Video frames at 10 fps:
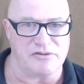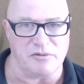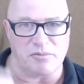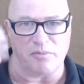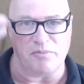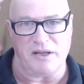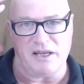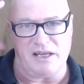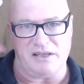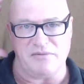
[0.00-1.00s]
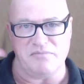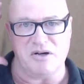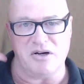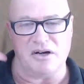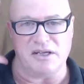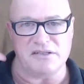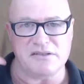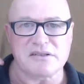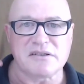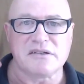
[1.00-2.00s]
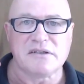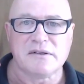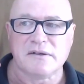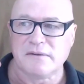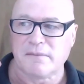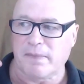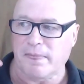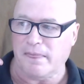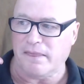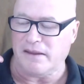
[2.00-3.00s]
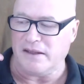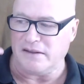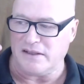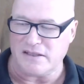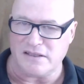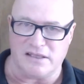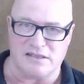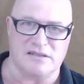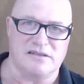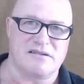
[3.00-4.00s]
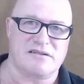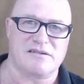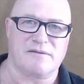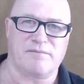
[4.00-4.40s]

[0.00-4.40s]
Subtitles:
to prepare the mind, in this instance,